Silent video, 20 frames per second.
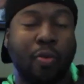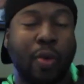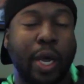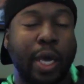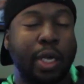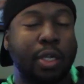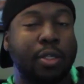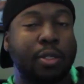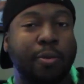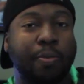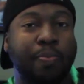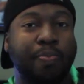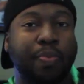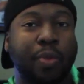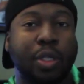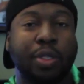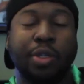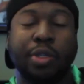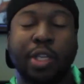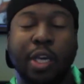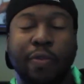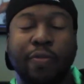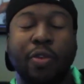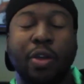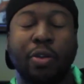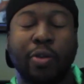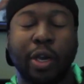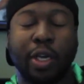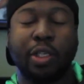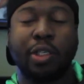ways. So it's definitely
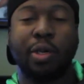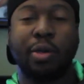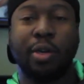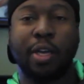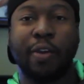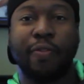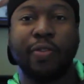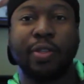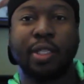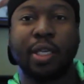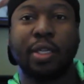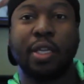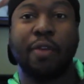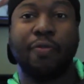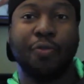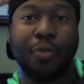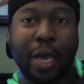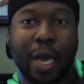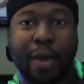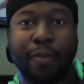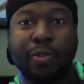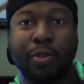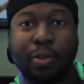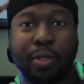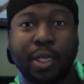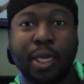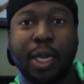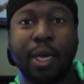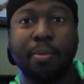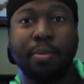a great show. Definitely something, if you have
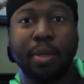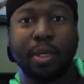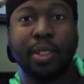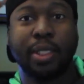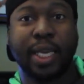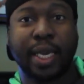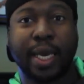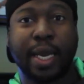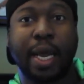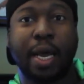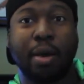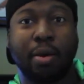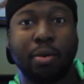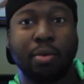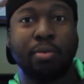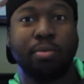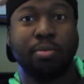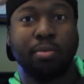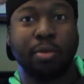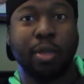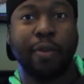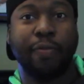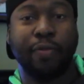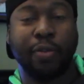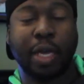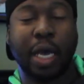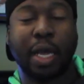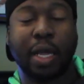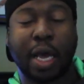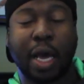Showtime, check it out.
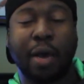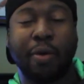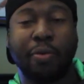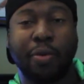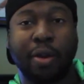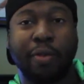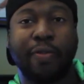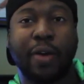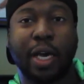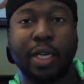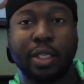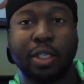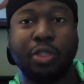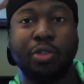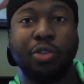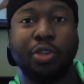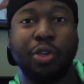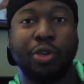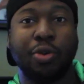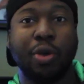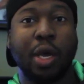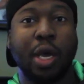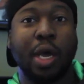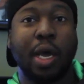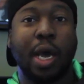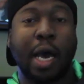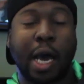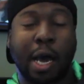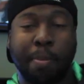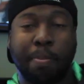I would advise that you do.
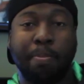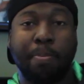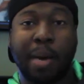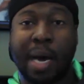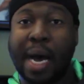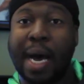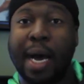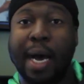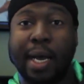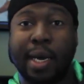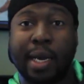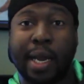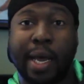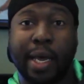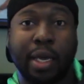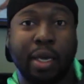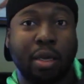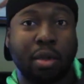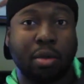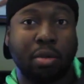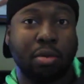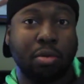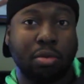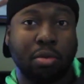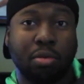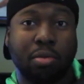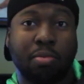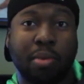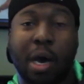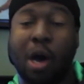I'm behind by
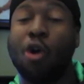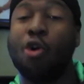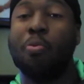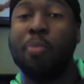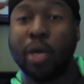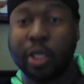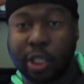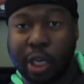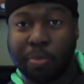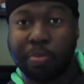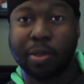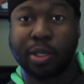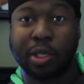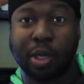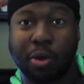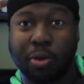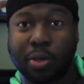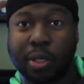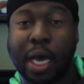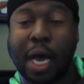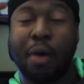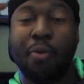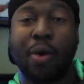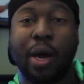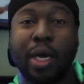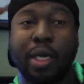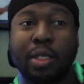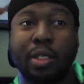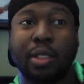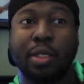a whole bunch of episodes. I
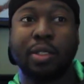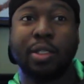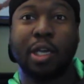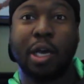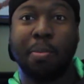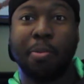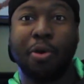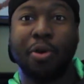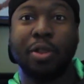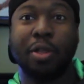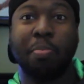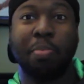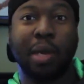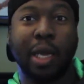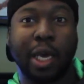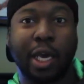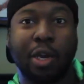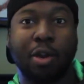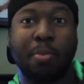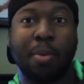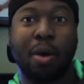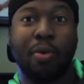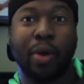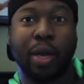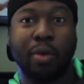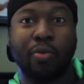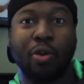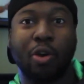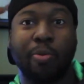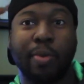watched some on the plane on my way
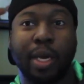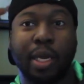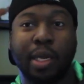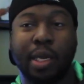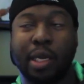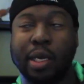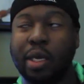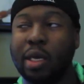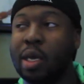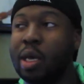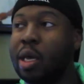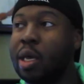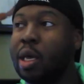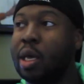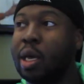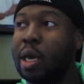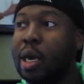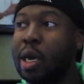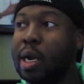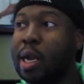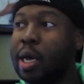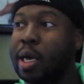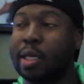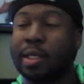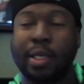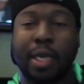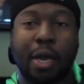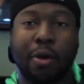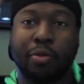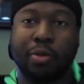to Rome, Italy. And like I
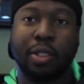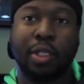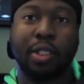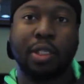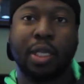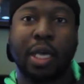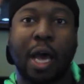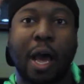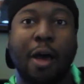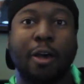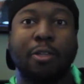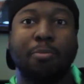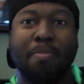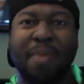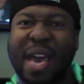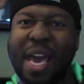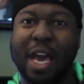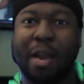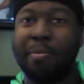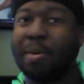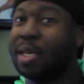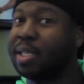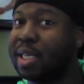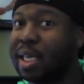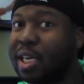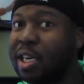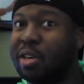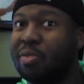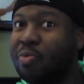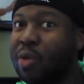said, I was mad because I
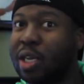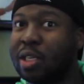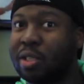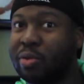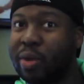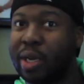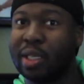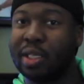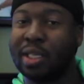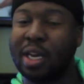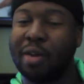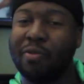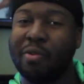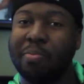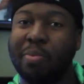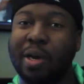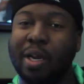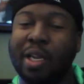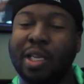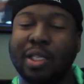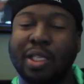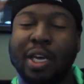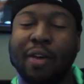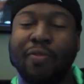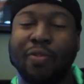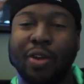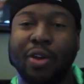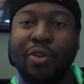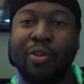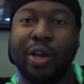couldn't watch the rest of it. But it's
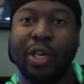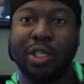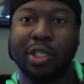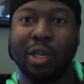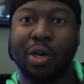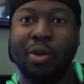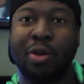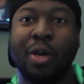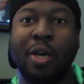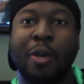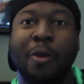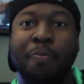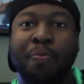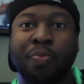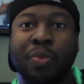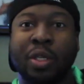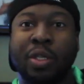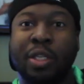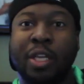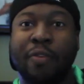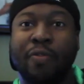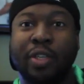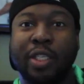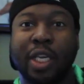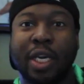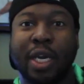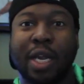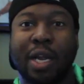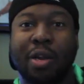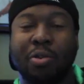definitely a great show. So definitely
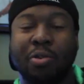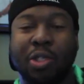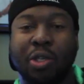check it out on